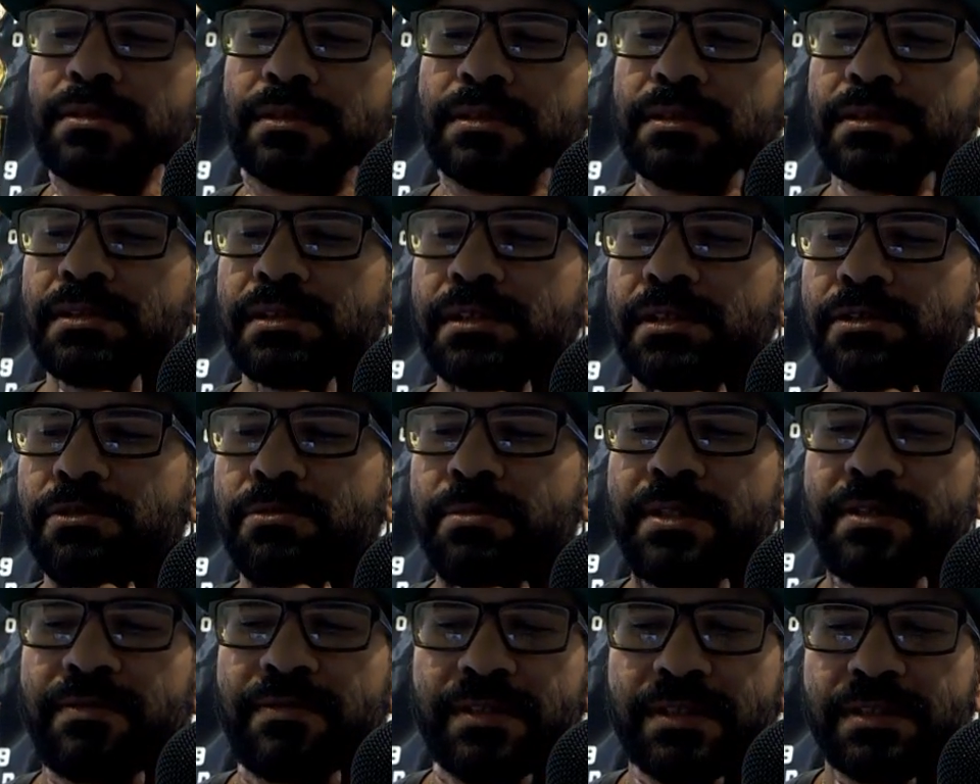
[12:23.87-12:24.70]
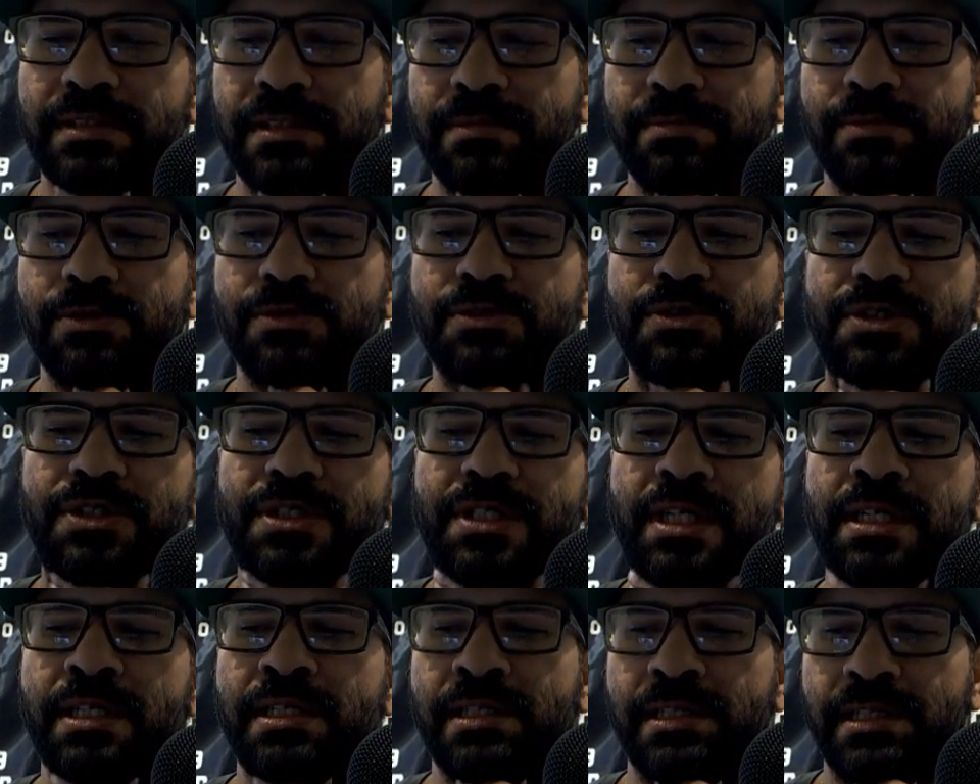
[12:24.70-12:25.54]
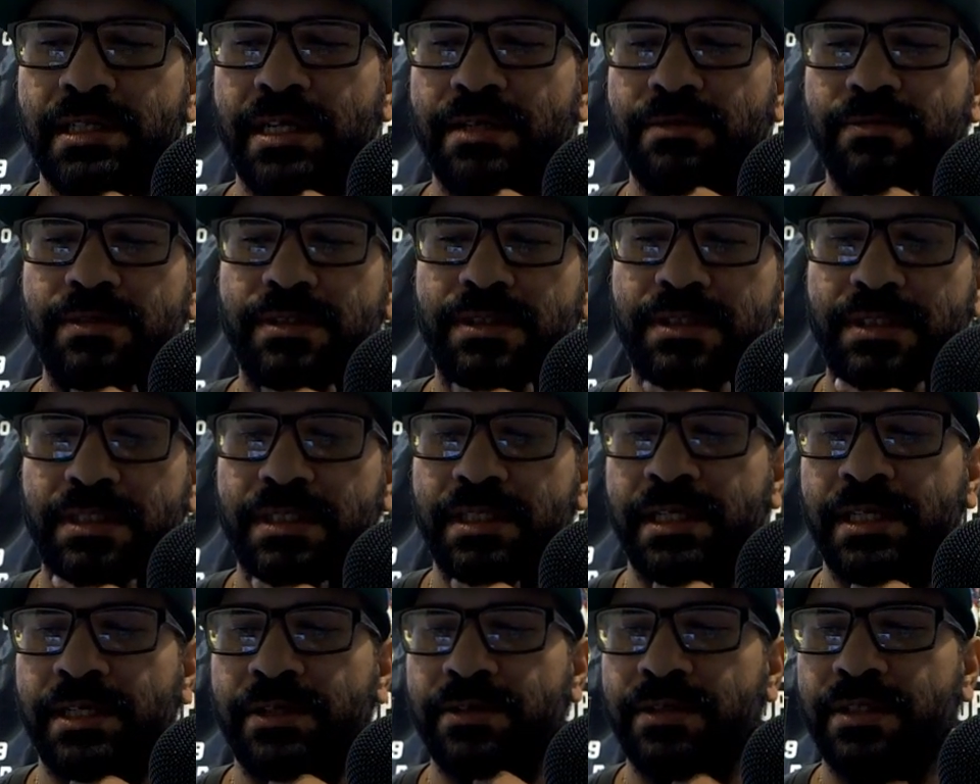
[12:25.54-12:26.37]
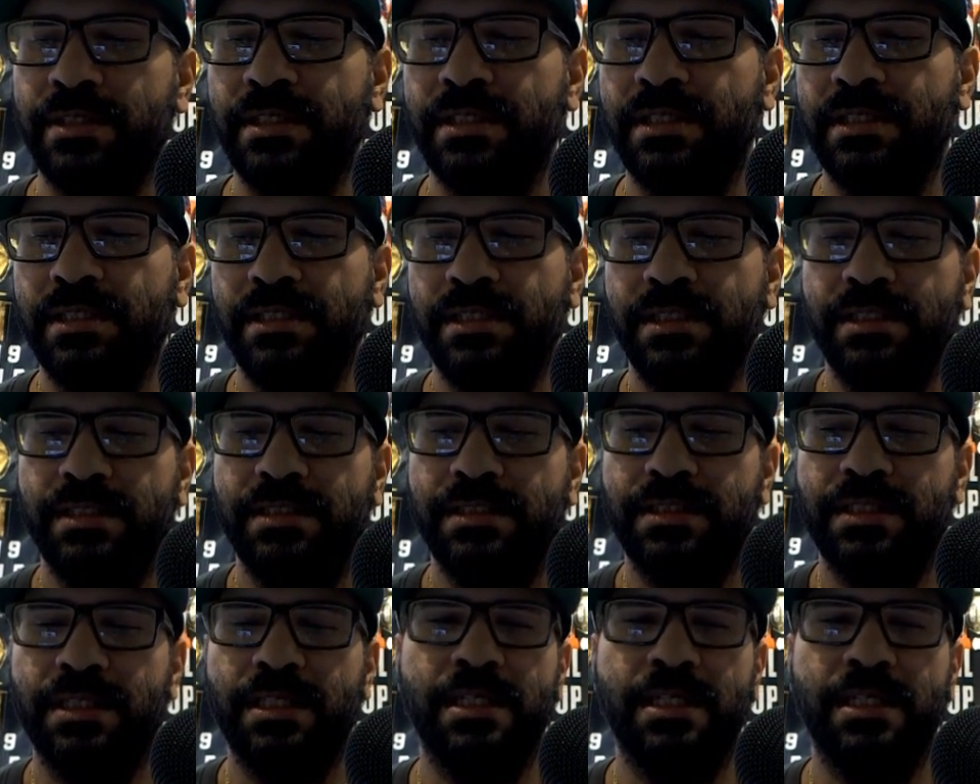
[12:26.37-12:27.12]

A little bit of a double chin that was there is